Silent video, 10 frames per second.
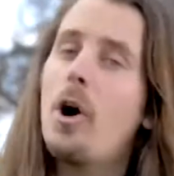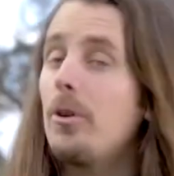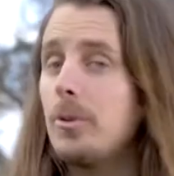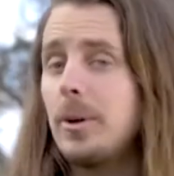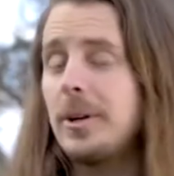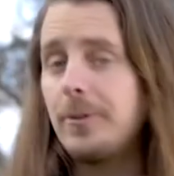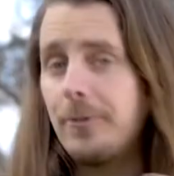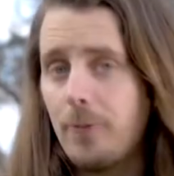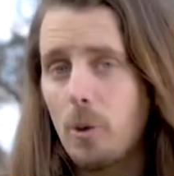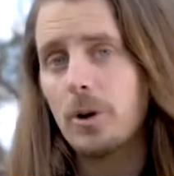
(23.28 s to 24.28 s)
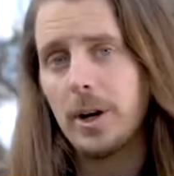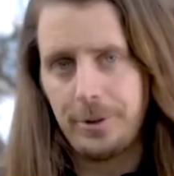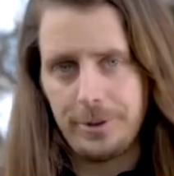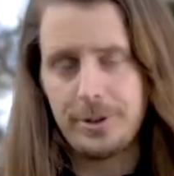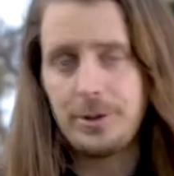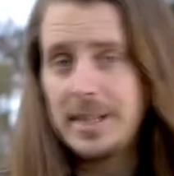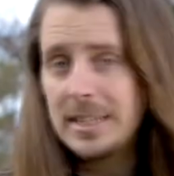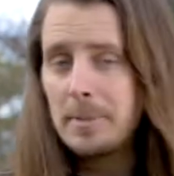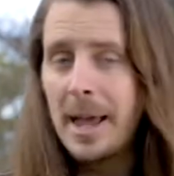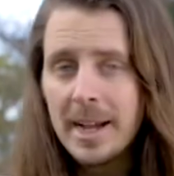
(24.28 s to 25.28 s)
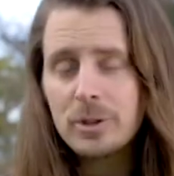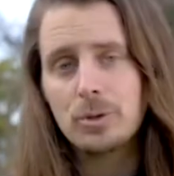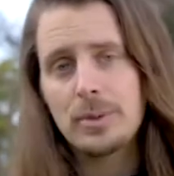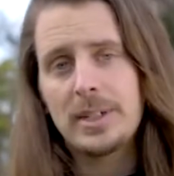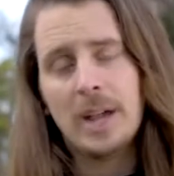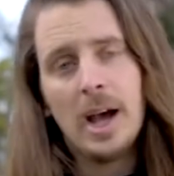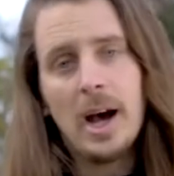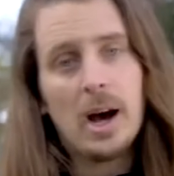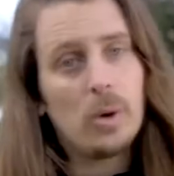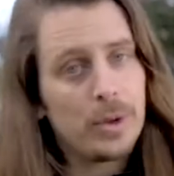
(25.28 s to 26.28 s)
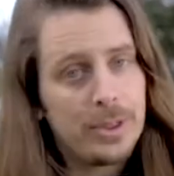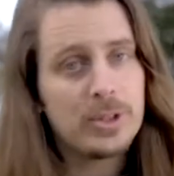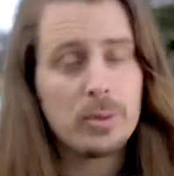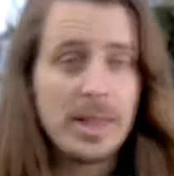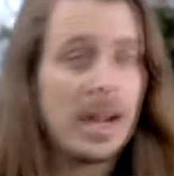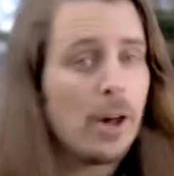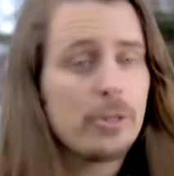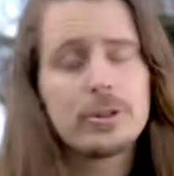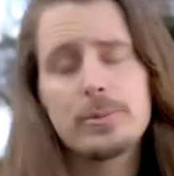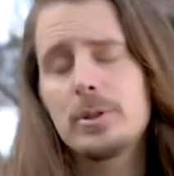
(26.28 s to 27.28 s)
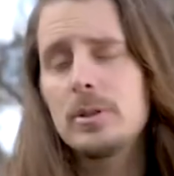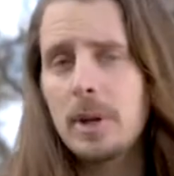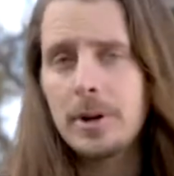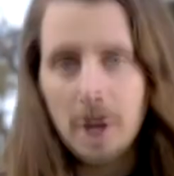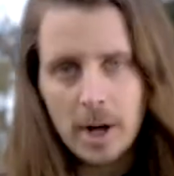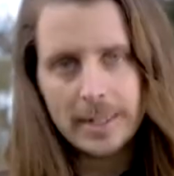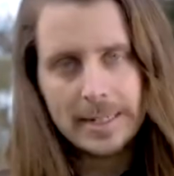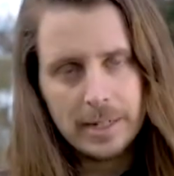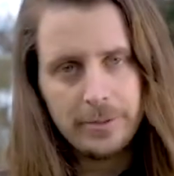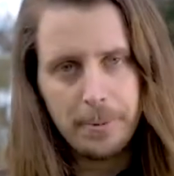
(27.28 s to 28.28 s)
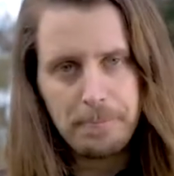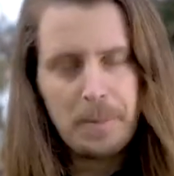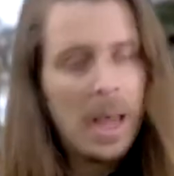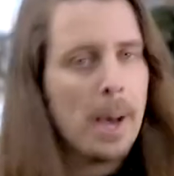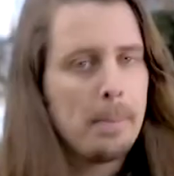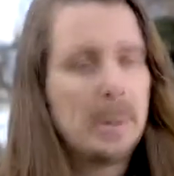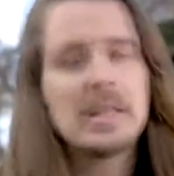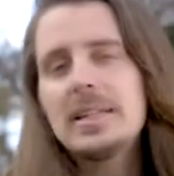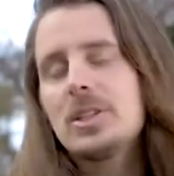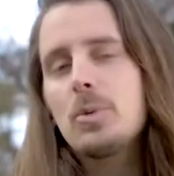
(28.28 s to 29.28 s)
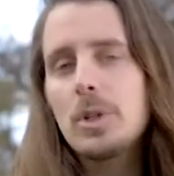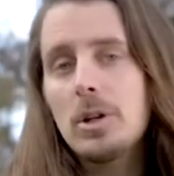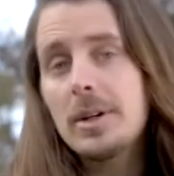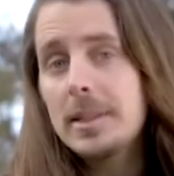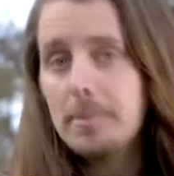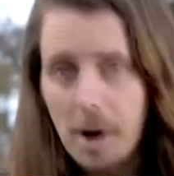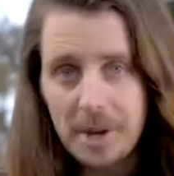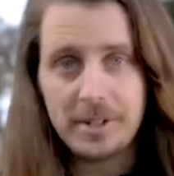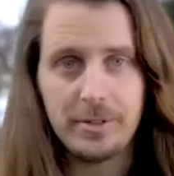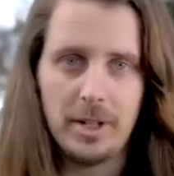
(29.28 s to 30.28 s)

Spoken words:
all the way to 400, so you get some extra reach with this one that other super zooms are not going to give you. But let's start with a look at the body of the